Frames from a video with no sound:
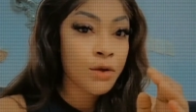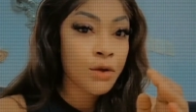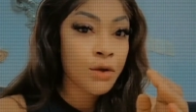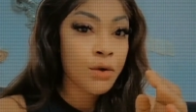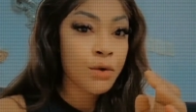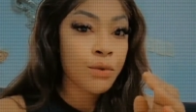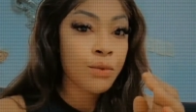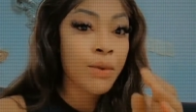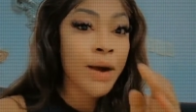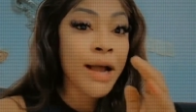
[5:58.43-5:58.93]

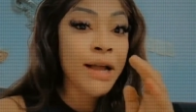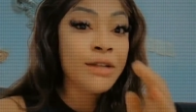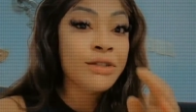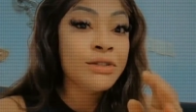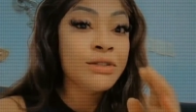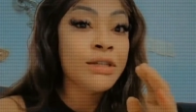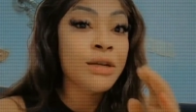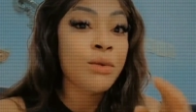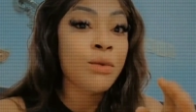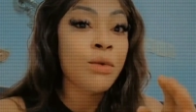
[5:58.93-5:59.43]
Why do
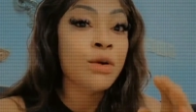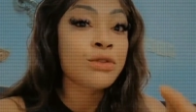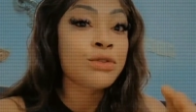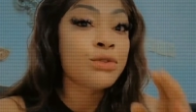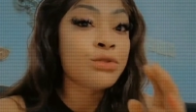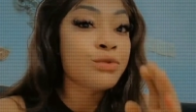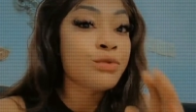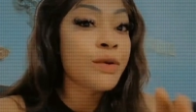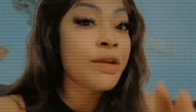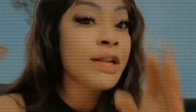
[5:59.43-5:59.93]
they want
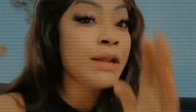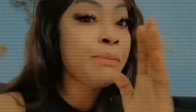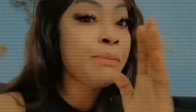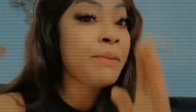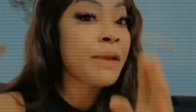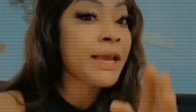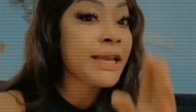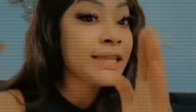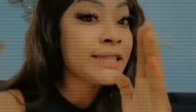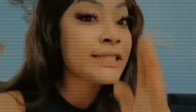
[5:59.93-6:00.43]
to really
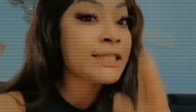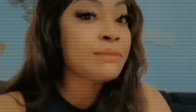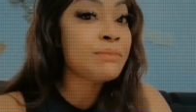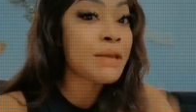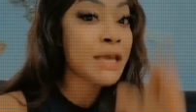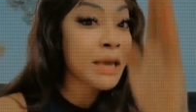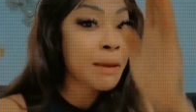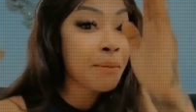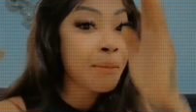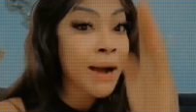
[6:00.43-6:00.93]
paint
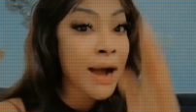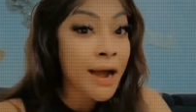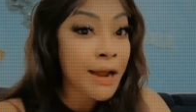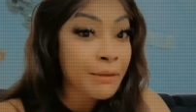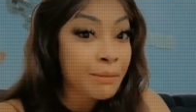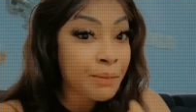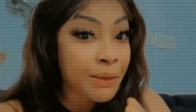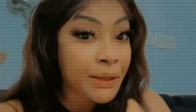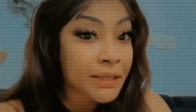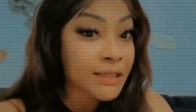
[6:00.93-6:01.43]
me a
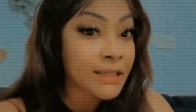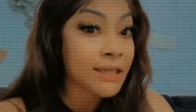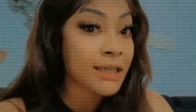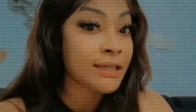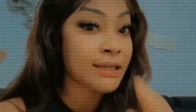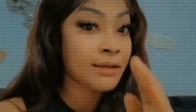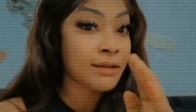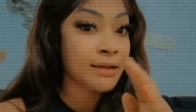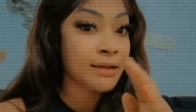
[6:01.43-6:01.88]
bad person?